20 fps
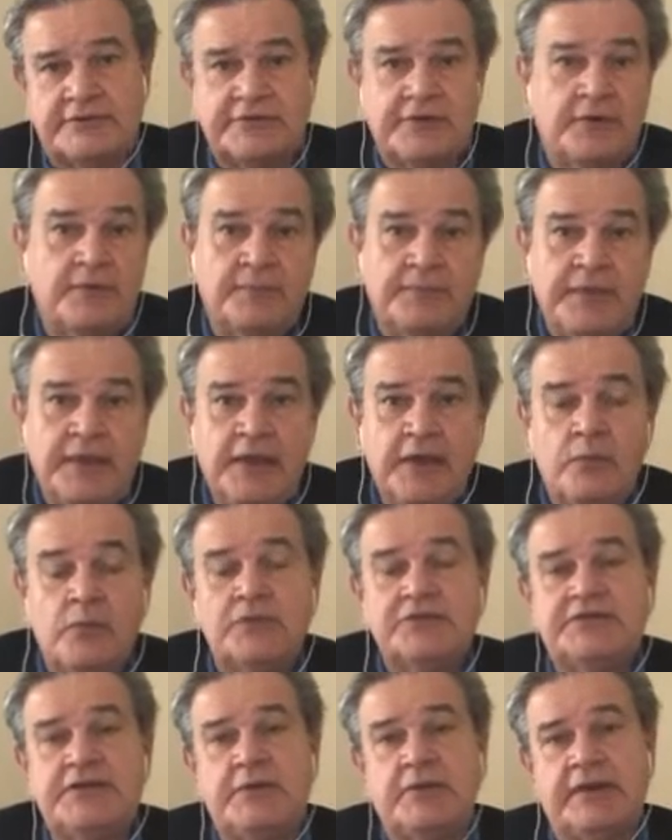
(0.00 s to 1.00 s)
So
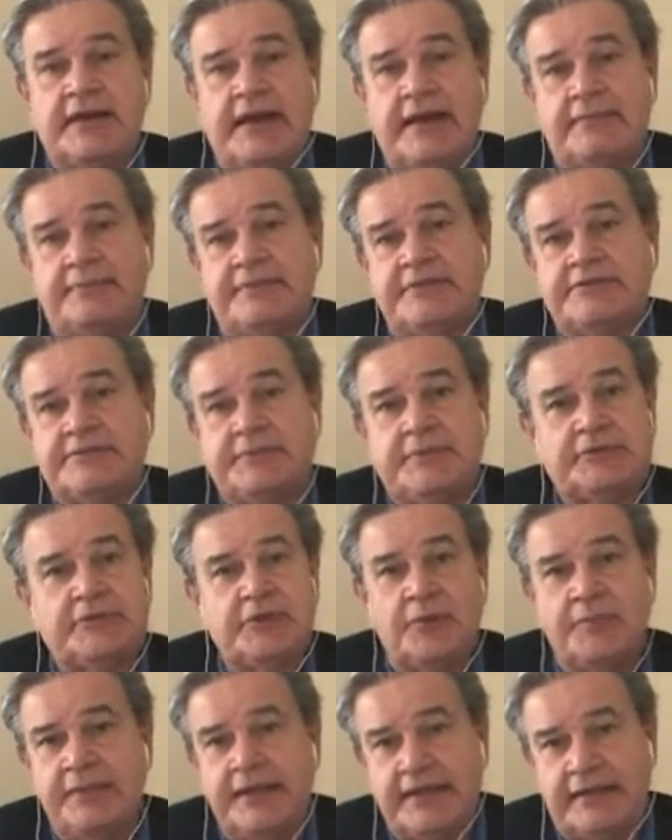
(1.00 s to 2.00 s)
we'll see what happens, but
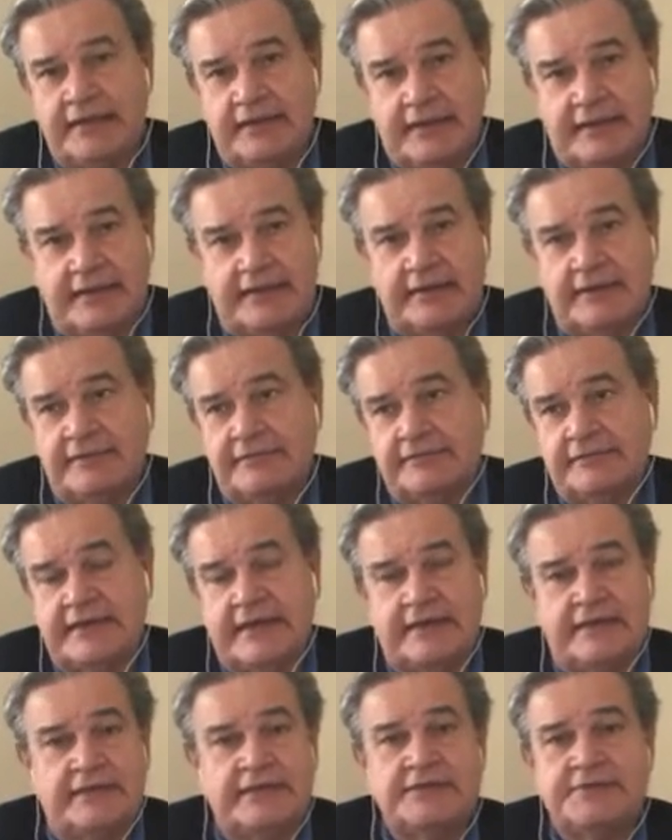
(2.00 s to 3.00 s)
don't make a lot out
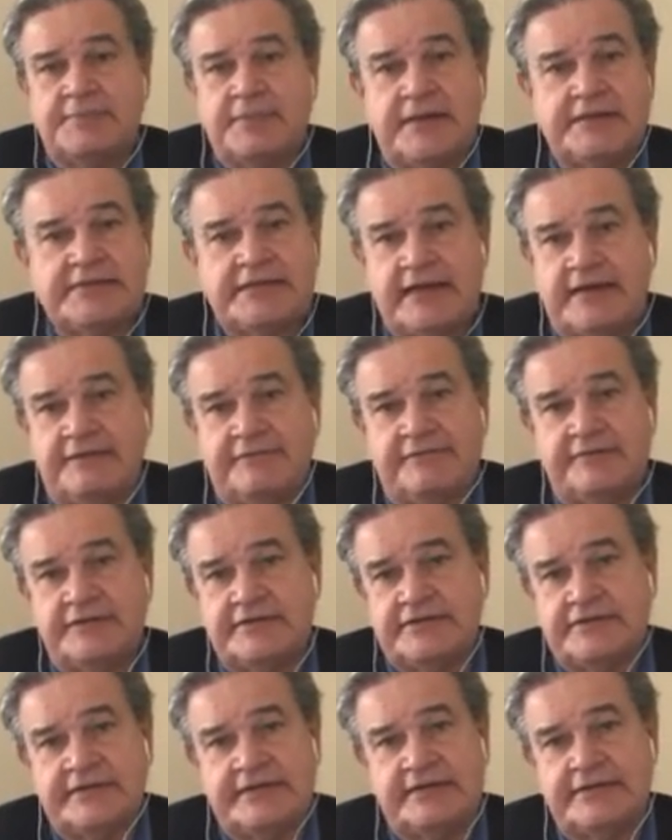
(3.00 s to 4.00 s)
of these press
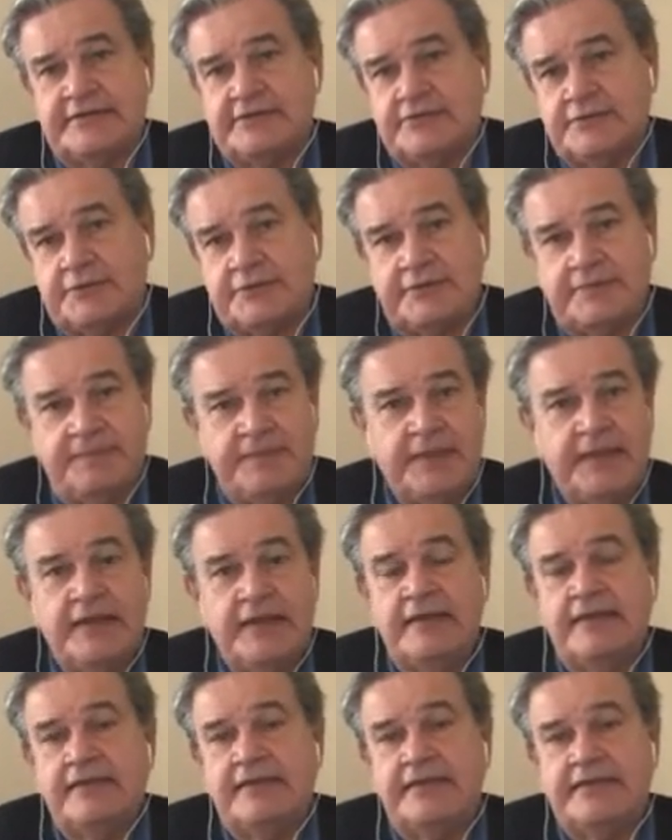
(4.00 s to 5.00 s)
conferences or
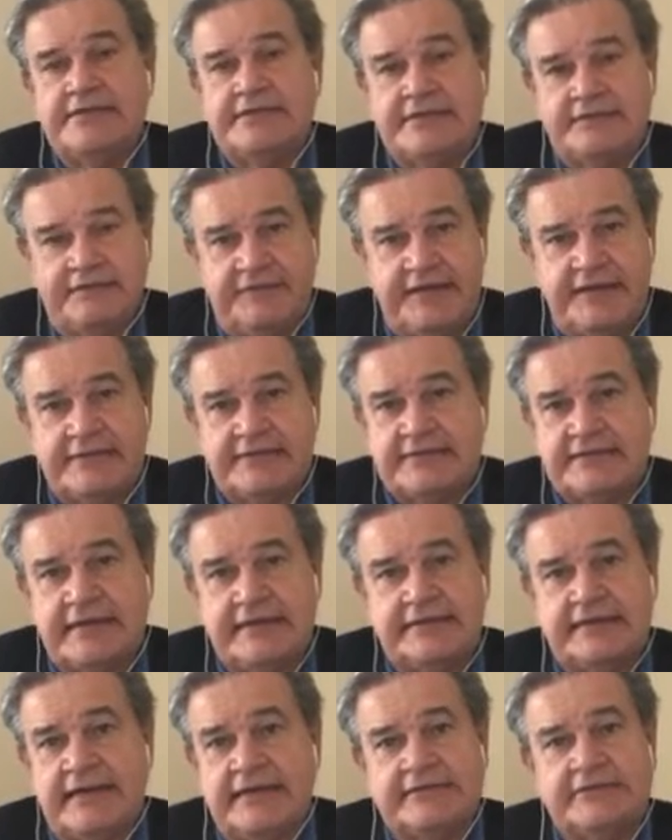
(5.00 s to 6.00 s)
these events.
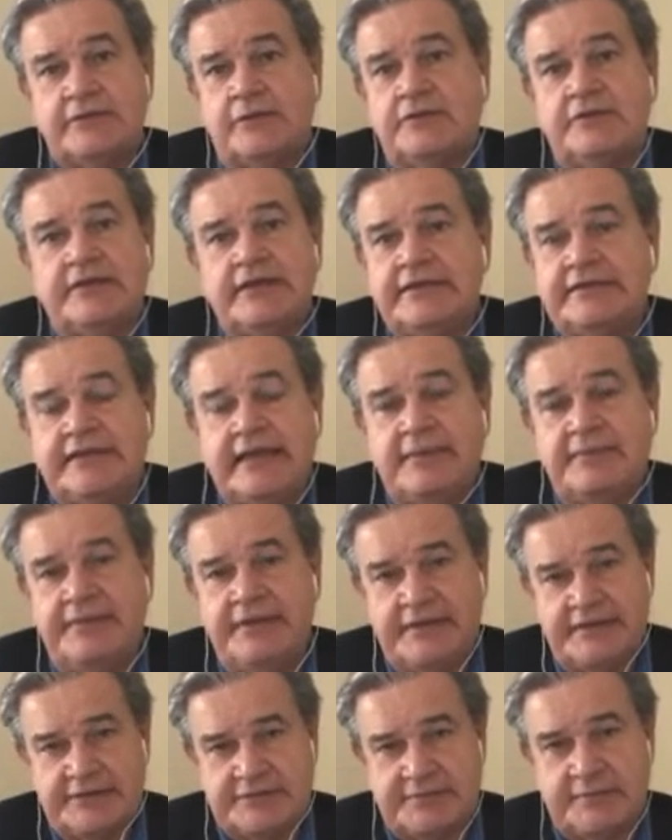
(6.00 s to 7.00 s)
I don't think they
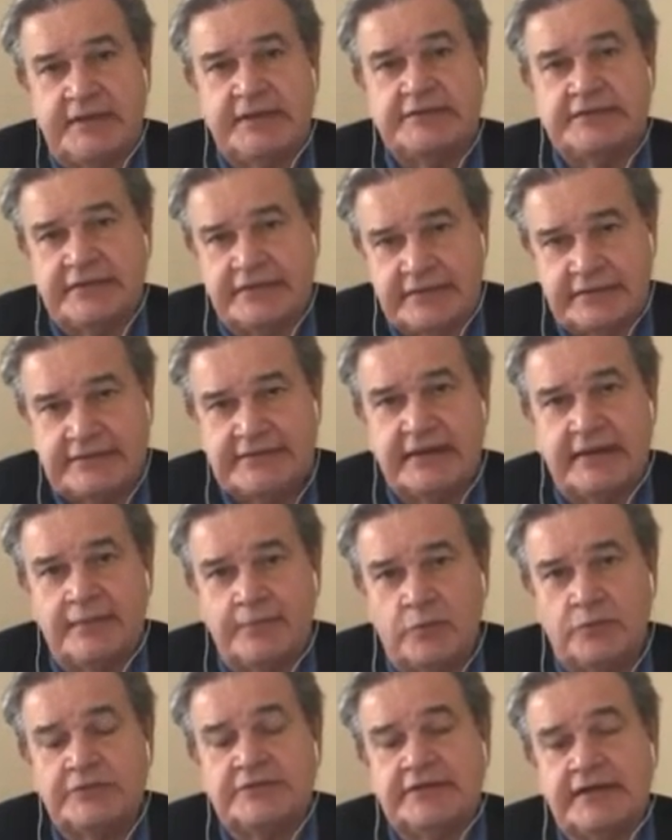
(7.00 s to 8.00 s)
mean as much. I think
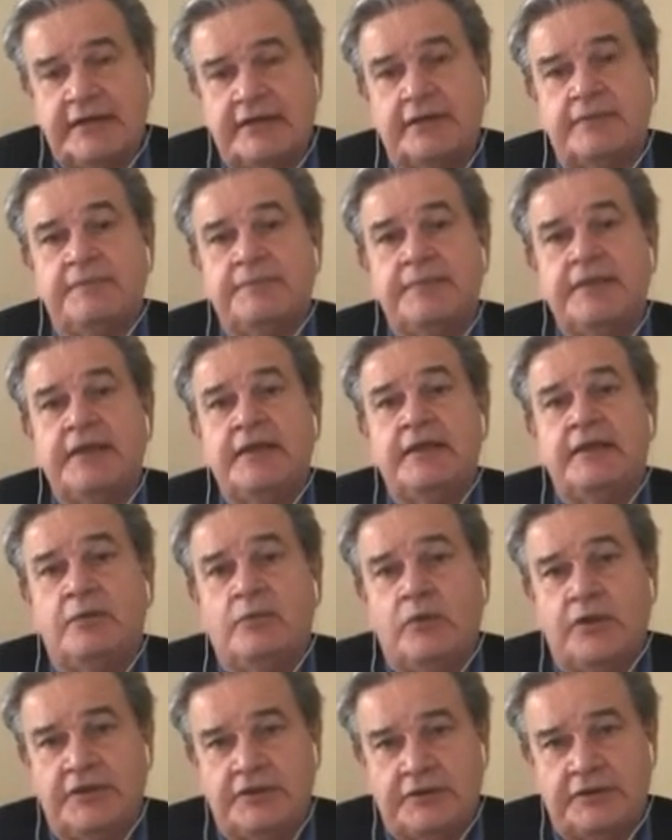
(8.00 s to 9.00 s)
time will tell
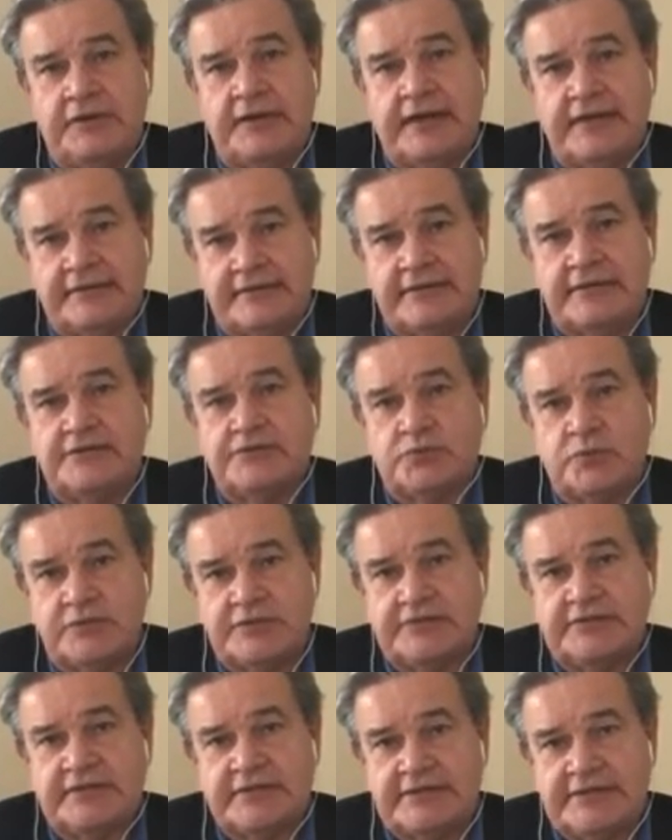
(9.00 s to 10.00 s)
whether or not this
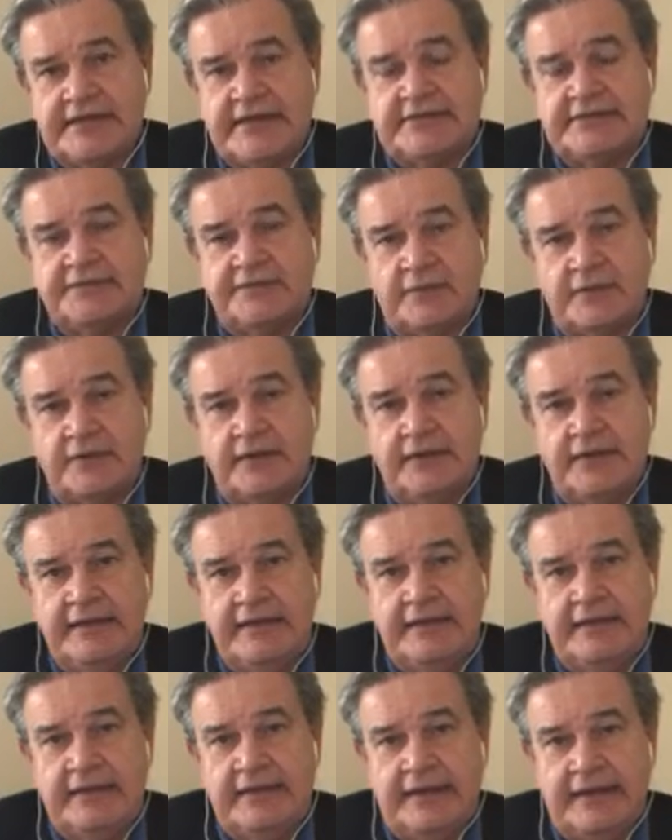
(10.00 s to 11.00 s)
was successful,
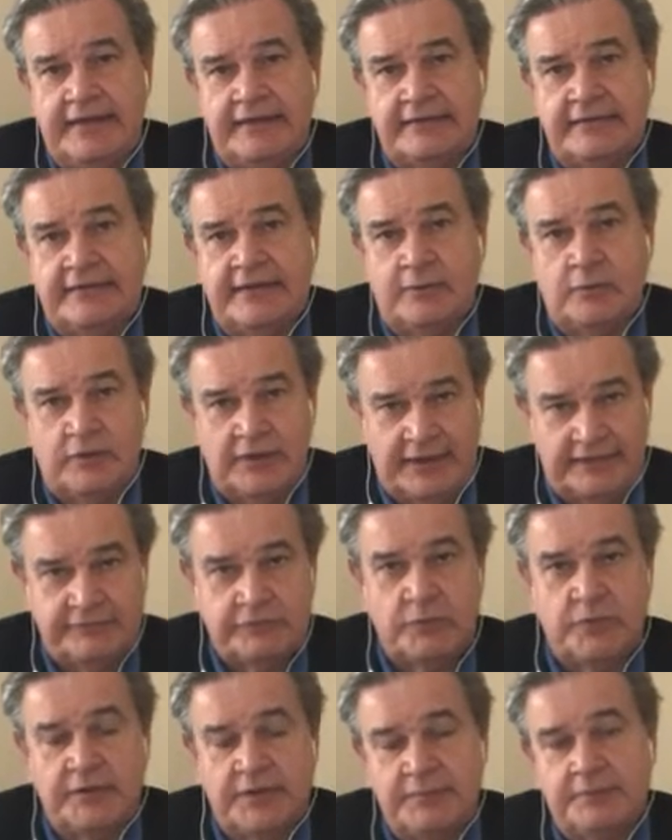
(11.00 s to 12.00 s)
and we'll have
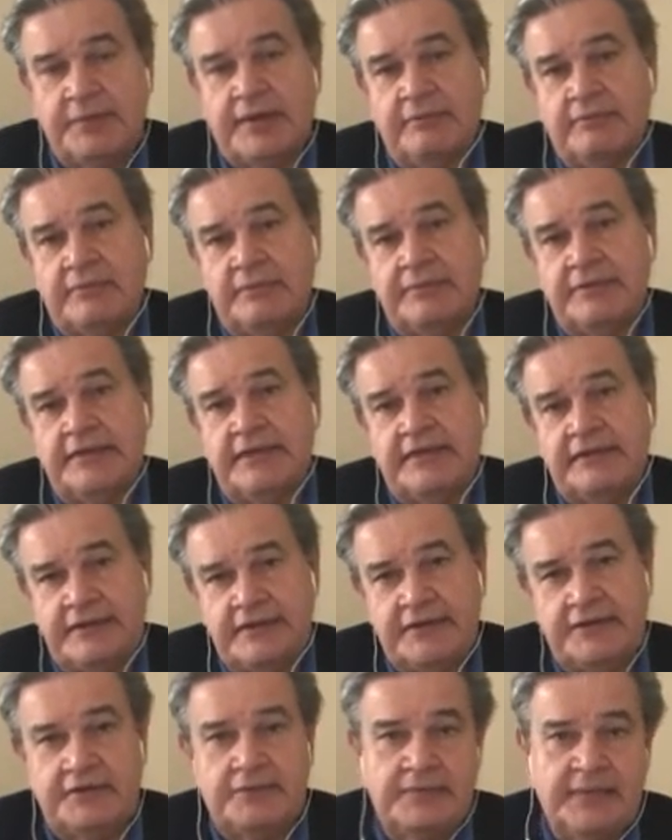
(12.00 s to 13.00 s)
to wait probably a
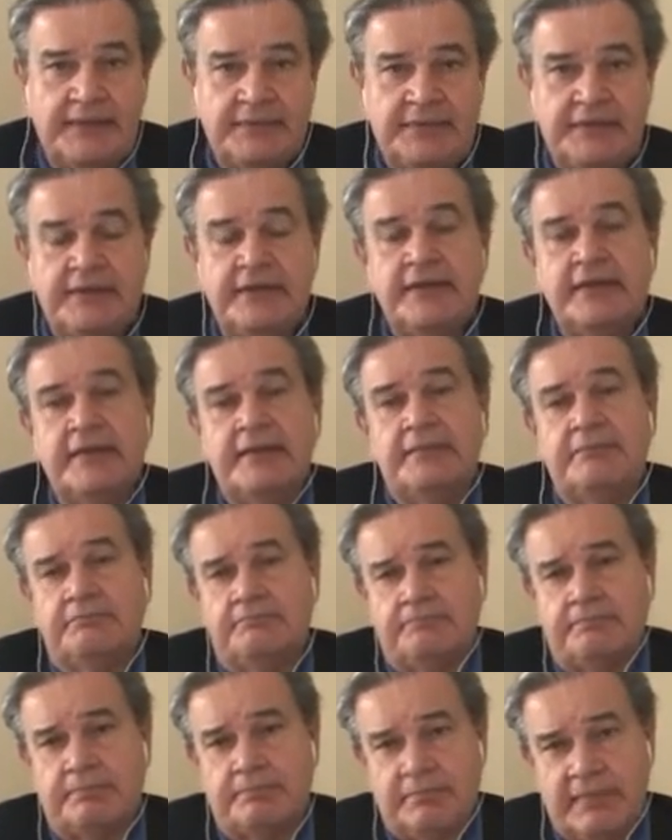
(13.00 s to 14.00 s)
year,
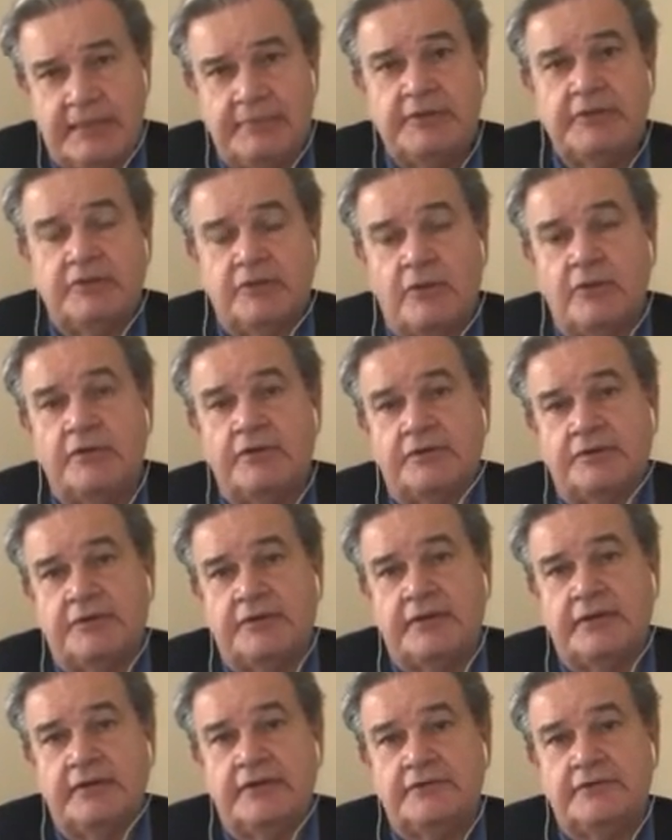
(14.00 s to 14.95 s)
maybe longer,